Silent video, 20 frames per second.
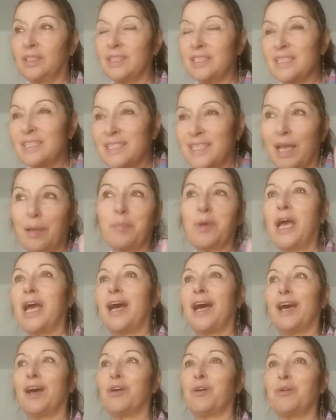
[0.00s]

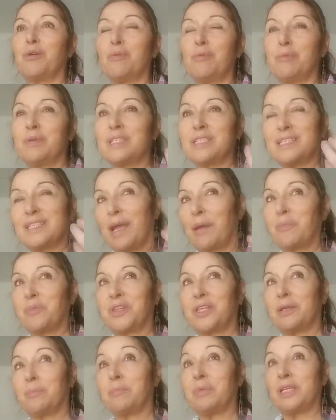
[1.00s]
somehow with
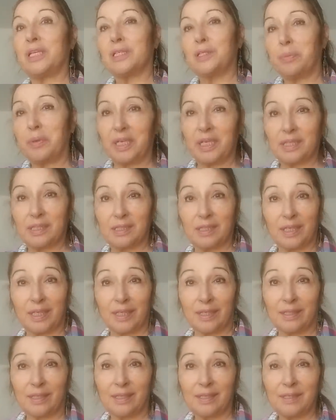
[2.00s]
something being tweaked
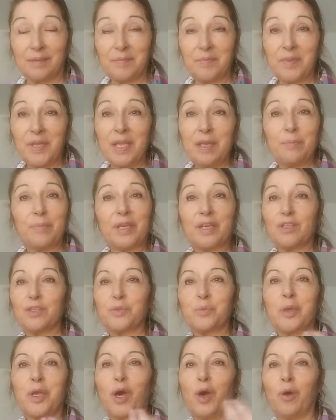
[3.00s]
in.
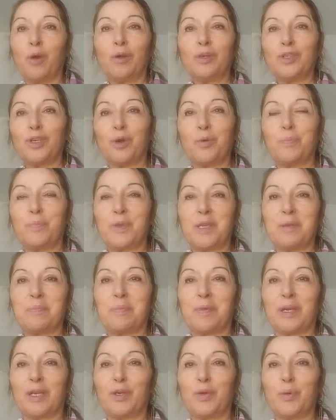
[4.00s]
Because we all know
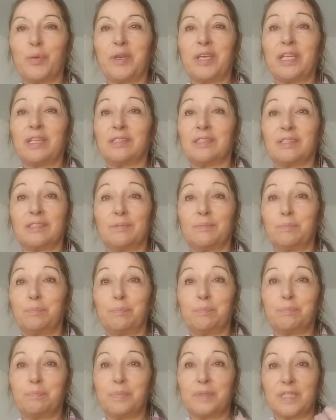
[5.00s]
people who eat
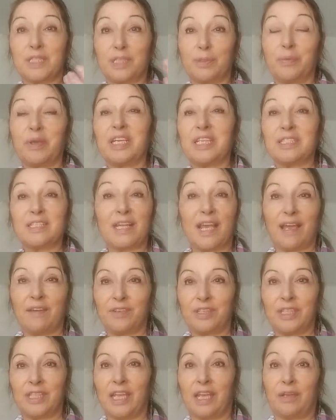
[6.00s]
sweets
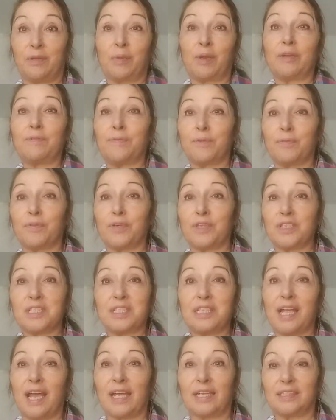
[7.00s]
every day. Well, for a
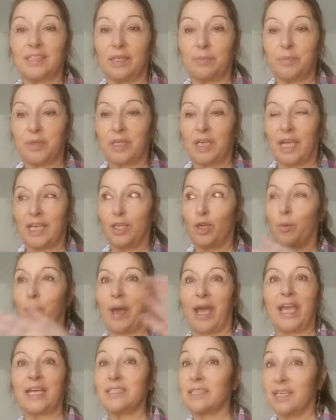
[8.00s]
start, I know
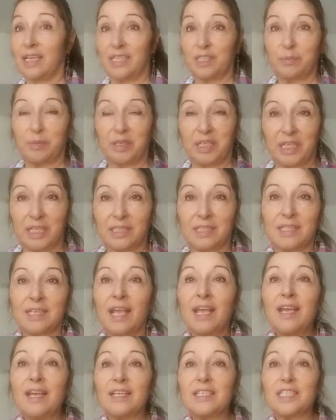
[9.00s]
my ex-husband eats
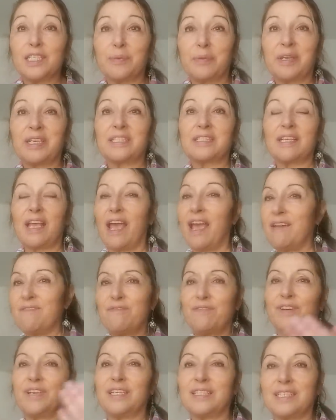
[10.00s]
sweets
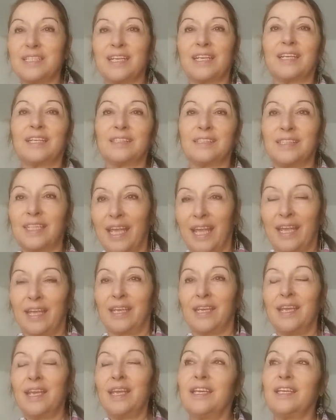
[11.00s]
every single
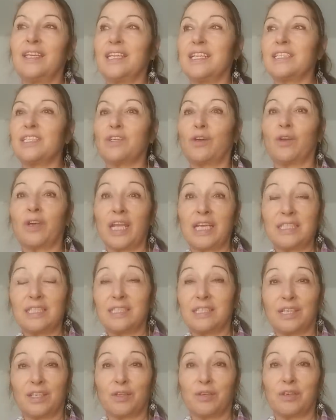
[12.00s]
day. His
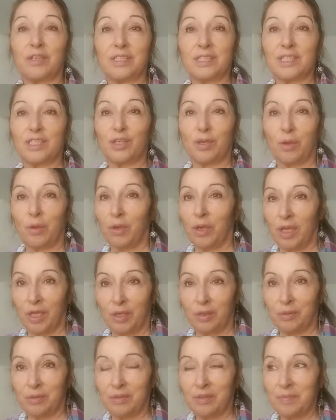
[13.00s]
cholesterol is so
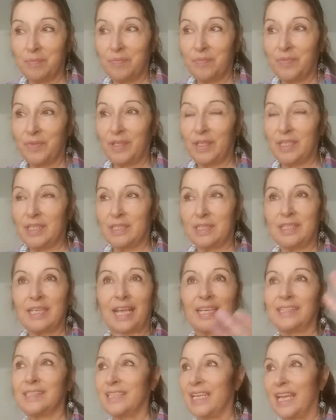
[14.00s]
low, it's
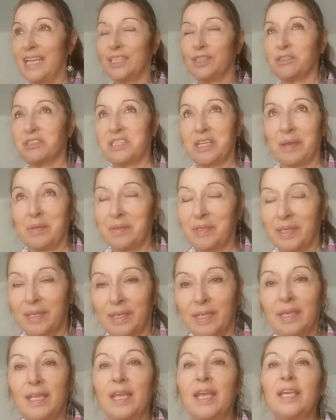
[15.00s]
98 or
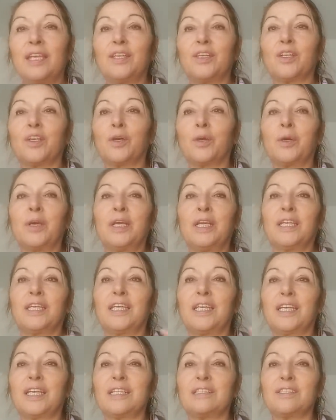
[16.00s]
something.
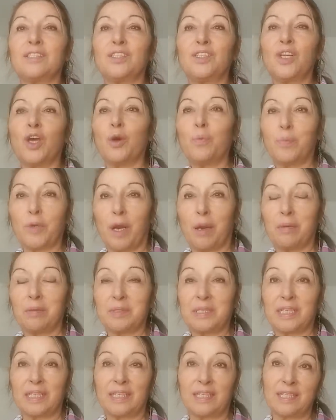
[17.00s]
He has no
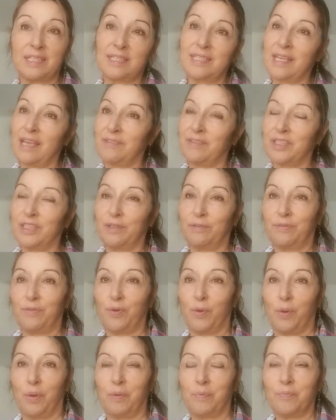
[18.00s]
problems and he's
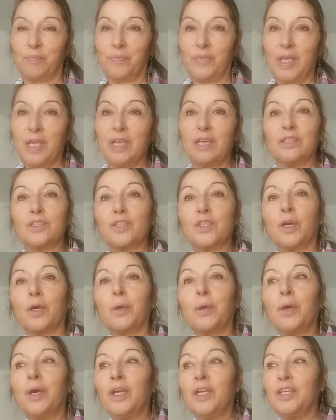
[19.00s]
74.
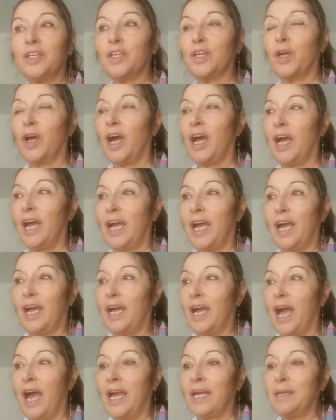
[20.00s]
So,
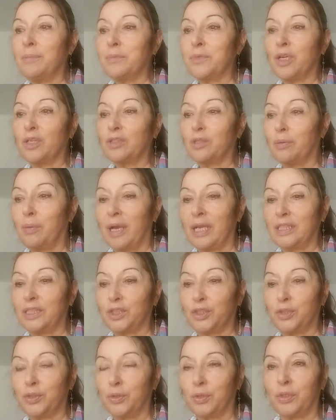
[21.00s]
I am not quite
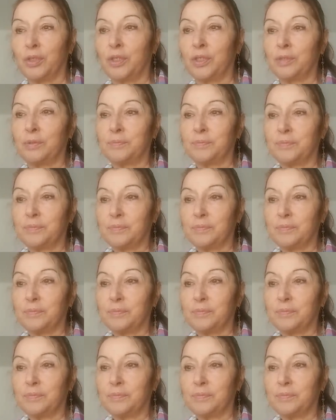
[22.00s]
sure